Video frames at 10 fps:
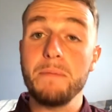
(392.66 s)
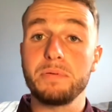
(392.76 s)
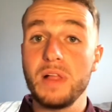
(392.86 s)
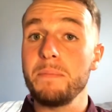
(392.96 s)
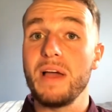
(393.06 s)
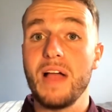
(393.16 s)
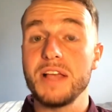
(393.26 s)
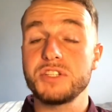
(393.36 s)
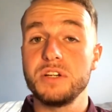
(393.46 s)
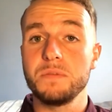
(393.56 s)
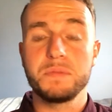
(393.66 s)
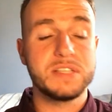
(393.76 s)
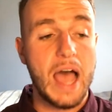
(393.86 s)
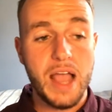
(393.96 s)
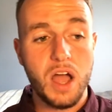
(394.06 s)
play my last year,
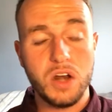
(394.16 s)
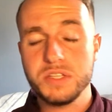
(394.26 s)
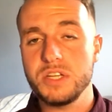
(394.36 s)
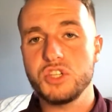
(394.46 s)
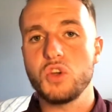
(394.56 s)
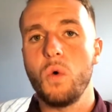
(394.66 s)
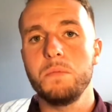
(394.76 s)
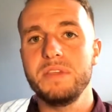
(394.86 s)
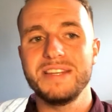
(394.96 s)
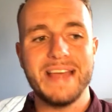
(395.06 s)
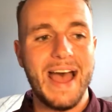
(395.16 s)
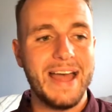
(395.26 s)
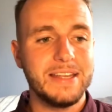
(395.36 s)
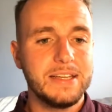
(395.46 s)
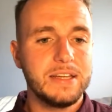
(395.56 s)
because I honestly just don't want to be the
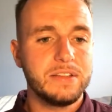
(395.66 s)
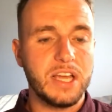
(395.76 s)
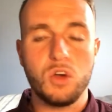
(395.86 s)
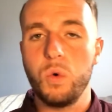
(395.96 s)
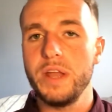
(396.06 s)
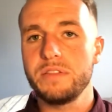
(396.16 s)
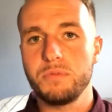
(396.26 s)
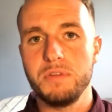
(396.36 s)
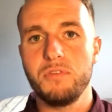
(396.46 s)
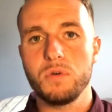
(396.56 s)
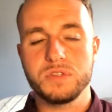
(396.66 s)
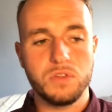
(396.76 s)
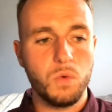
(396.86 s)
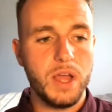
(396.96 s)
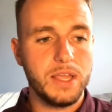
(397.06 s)
dad that quit 3/4 of
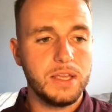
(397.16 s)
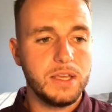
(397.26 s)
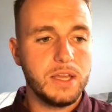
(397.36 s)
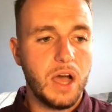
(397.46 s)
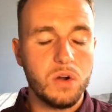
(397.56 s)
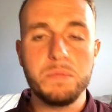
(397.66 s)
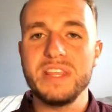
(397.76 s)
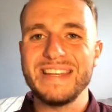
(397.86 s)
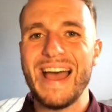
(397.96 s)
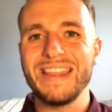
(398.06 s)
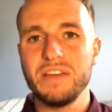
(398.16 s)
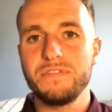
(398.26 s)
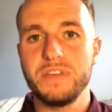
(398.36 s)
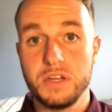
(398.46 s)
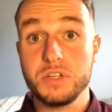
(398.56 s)
the way. I want to be the dad that
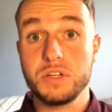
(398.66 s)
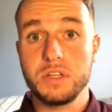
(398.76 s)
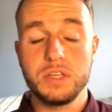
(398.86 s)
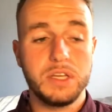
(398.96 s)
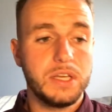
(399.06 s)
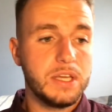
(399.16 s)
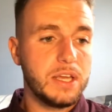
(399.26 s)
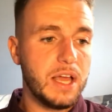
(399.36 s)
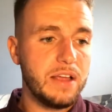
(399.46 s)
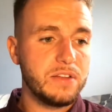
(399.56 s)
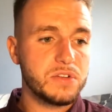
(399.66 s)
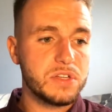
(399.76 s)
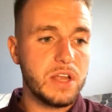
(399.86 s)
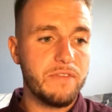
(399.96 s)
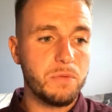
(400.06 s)
finished. There's
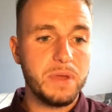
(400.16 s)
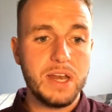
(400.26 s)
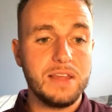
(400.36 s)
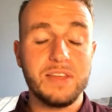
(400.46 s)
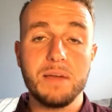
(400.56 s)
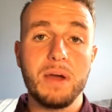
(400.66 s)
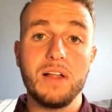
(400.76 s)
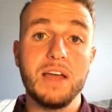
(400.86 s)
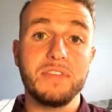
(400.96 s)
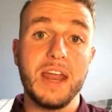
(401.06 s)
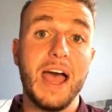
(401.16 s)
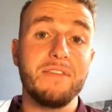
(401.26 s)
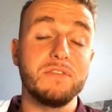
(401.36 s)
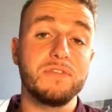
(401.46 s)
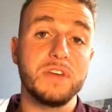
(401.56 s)
never been anything in my life that I
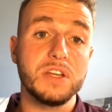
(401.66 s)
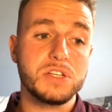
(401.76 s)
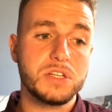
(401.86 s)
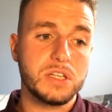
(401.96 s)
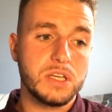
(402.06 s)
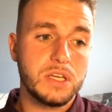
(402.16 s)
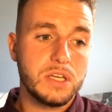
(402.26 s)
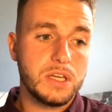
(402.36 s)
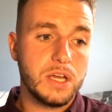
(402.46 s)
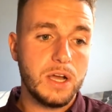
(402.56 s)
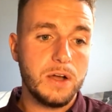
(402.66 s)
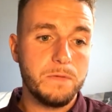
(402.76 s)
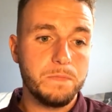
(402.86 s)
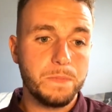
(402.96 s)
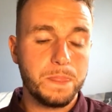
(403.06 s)
haven't finished.
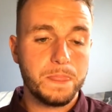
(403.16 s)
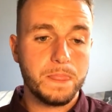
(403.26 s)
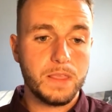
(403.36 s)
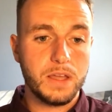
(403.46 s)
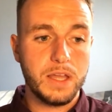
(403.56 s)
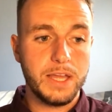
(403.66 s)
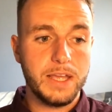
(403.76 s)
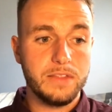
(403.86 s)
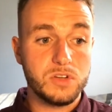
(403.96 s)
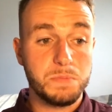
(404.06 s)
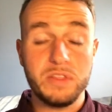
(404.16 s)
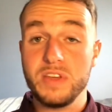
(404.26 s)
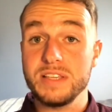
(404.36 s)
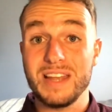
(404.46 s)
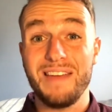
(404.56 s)
There's been
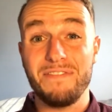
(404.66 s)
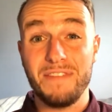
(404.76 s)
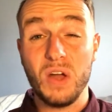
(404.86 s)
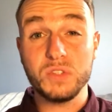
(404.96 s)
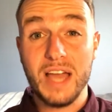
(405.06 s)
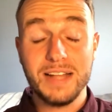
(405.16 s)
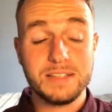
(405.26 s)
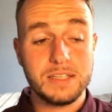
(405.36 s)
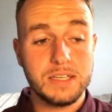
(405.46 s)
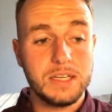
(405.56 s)
things that I failed at,